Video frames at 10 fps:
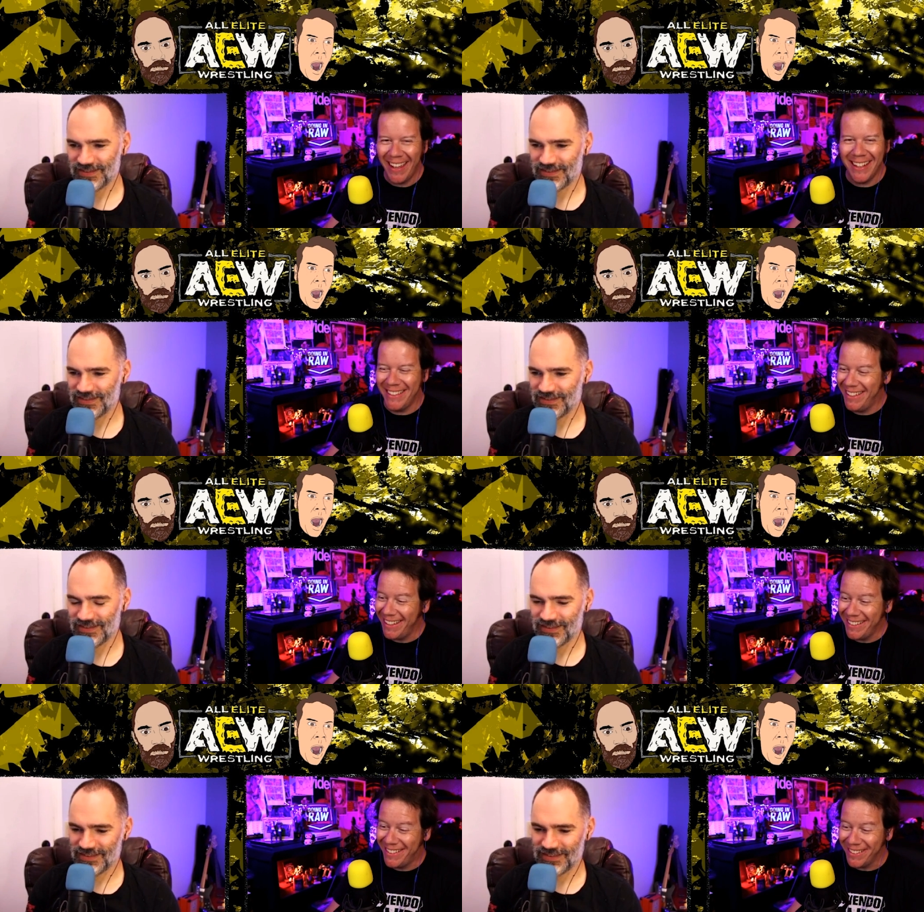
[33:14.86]
Speaker 1: and it
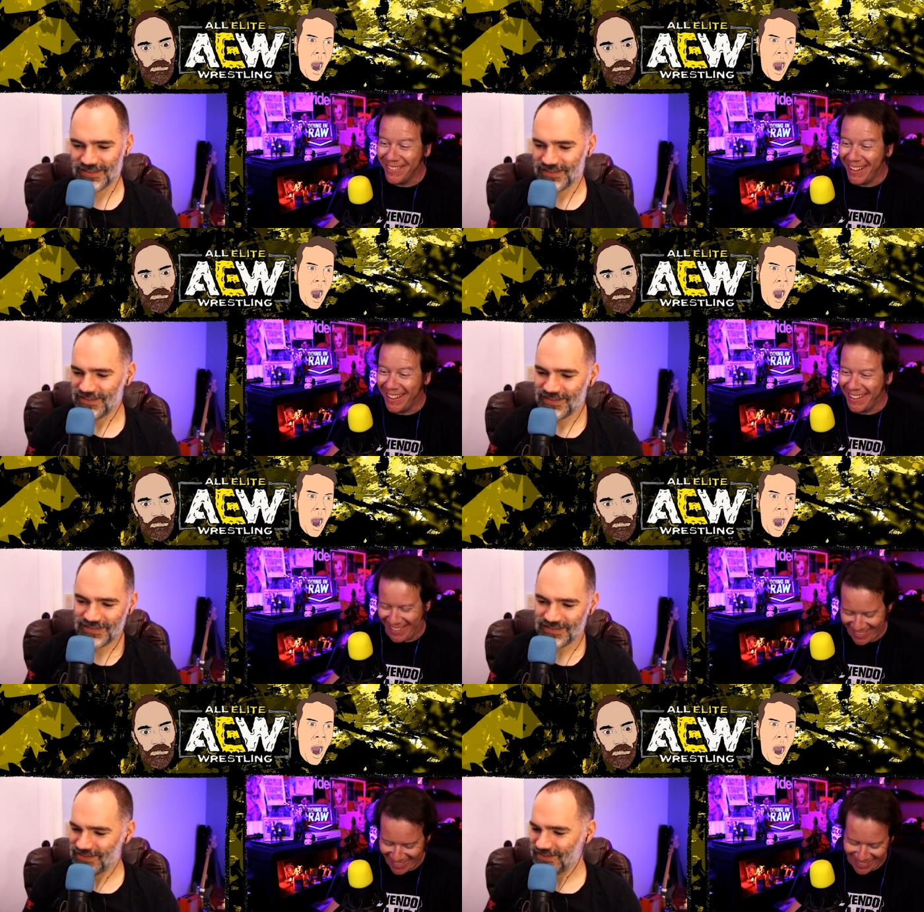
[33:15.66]
didn't do
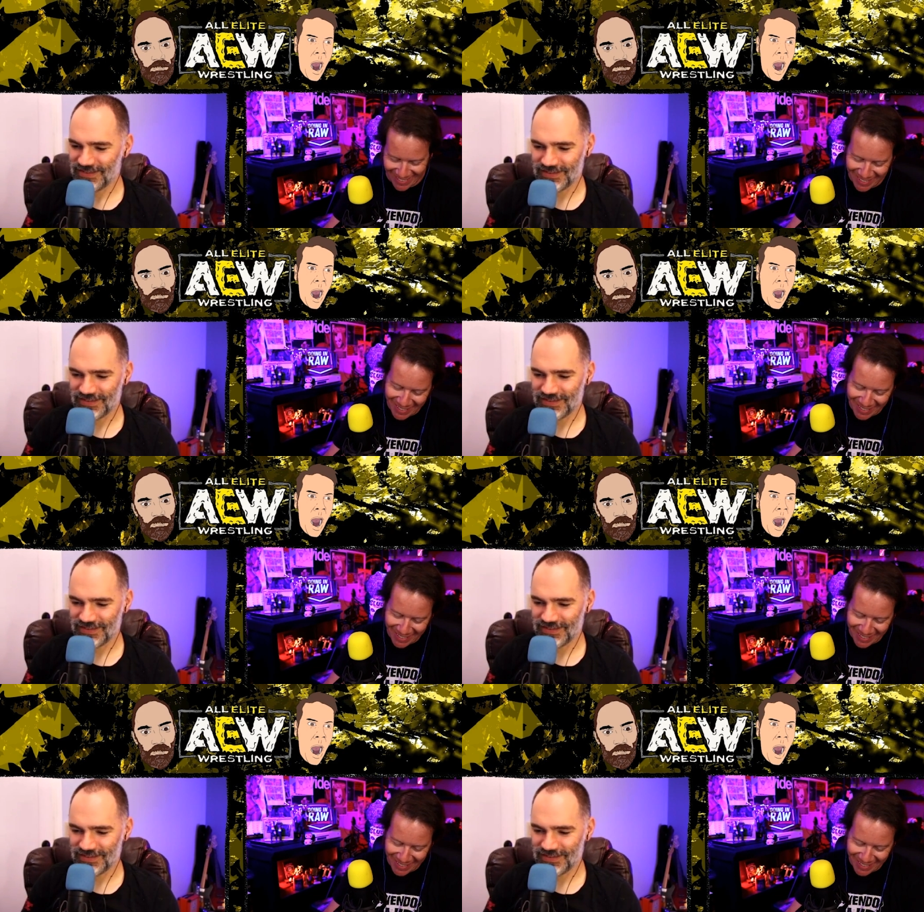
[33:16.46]
anything.